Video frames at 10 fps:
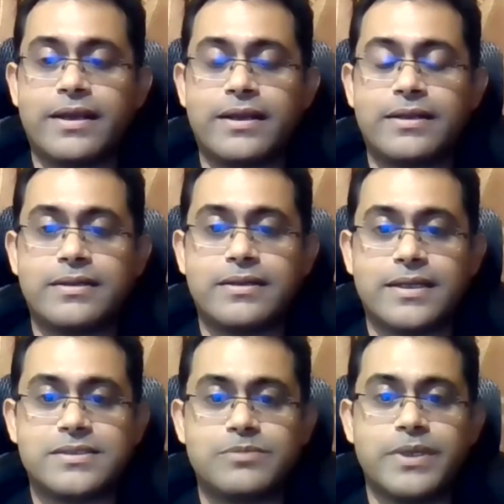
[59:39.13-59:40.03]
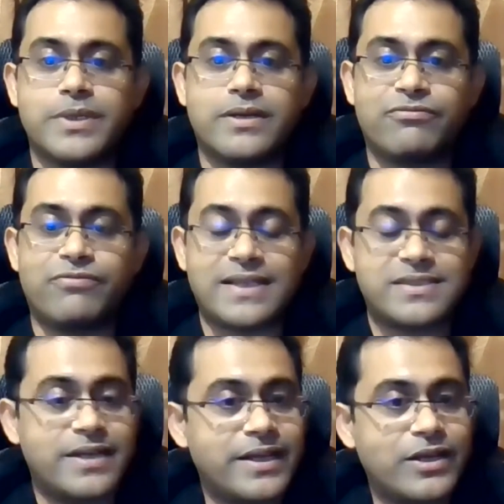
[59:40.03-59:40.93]
And it's been a
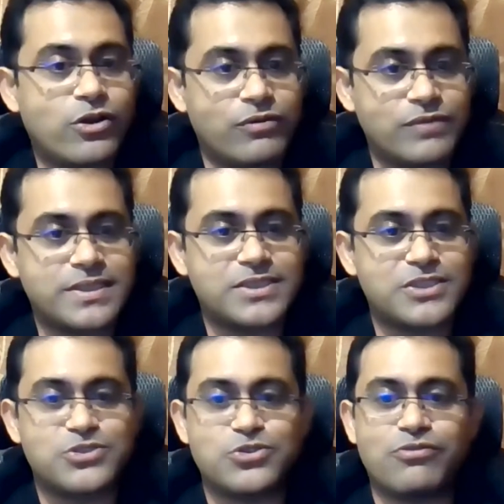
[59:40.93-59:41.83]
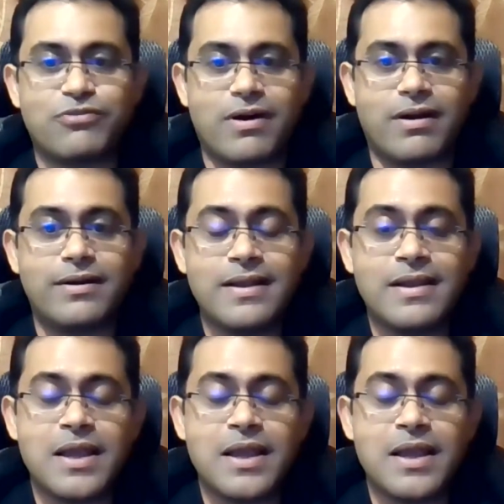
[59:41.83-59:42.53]
fascinating conversation so far.